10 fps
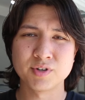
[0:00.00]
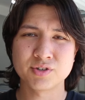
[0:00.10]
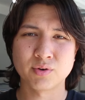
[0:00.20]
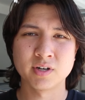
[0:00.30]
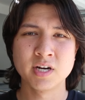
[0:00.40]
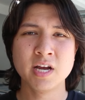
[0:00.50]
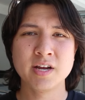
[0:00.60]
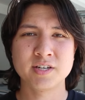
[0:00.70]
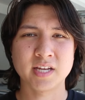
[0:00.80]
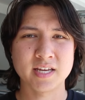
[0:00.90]
restorer,
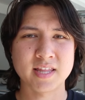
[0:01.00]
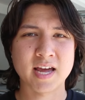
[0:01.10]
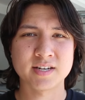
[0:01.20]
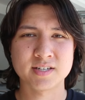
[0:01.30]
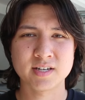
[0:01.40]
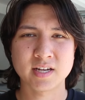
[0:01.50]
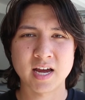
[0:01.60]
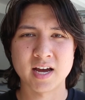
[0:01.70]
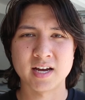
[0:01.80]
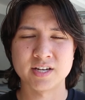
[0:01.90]
to get
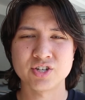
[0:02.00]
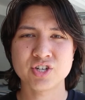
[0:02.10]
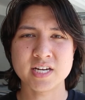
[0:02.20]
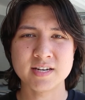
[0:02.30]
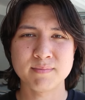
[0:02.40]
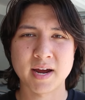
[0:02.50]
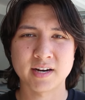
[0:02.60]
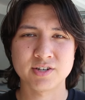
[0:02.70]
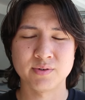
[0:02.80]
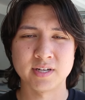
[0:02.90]
that sheen
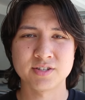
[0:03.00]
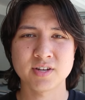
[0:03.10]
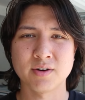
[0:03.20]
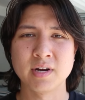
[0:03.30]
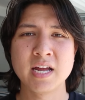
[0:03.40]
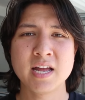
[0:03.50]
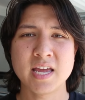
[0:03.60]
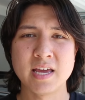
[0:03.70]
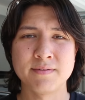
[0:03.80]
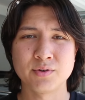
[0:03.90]
back to it. So
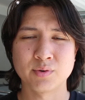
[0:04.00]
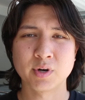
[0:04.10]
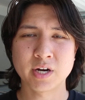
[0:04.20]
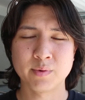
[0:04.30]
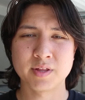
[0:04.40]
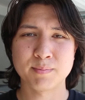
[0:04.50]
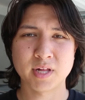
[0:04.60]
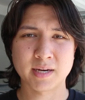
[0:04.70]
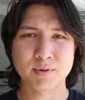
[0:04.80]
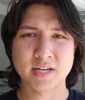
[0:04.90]
if you're working with
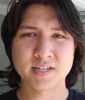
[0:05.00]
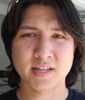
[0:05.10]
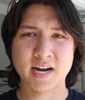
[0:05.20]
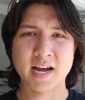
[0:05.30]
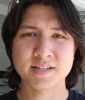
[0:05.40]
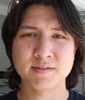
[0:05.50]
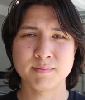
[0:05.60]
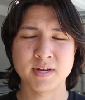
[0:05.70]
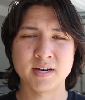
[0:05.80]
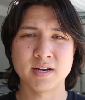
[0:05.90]
black plastic that hasn't
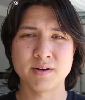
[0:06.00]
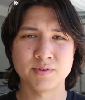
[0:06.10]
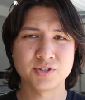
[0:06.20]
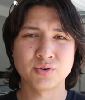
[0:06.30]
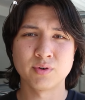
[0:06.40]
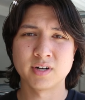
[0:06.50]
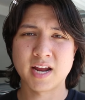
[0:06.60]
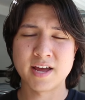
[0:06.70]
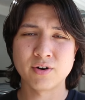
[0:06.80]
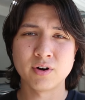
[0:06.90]
been restored
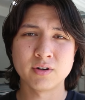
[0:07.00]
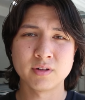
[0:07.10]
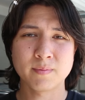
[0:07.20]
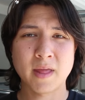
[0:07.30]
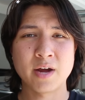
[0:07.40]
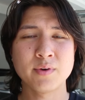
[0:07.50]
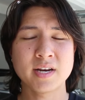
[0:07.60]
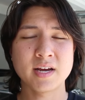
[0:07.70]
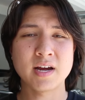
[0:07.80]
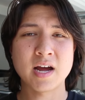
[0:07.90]
at all, I
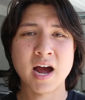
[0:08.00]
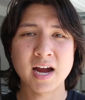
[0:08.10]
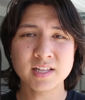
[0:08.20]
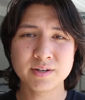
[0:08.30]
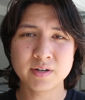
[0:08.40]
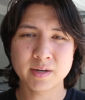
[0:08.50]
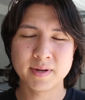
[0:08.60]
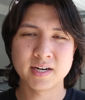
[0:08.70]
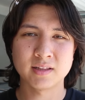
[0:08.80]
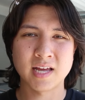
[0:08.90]
would highly
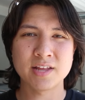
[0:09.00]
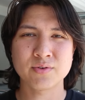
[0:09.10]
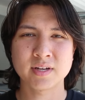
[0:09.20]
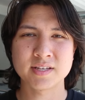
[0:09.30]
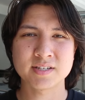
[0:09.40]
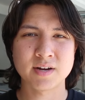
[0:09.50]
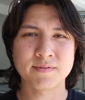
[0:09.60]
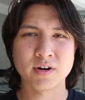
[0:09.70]
recommend lathering this stuff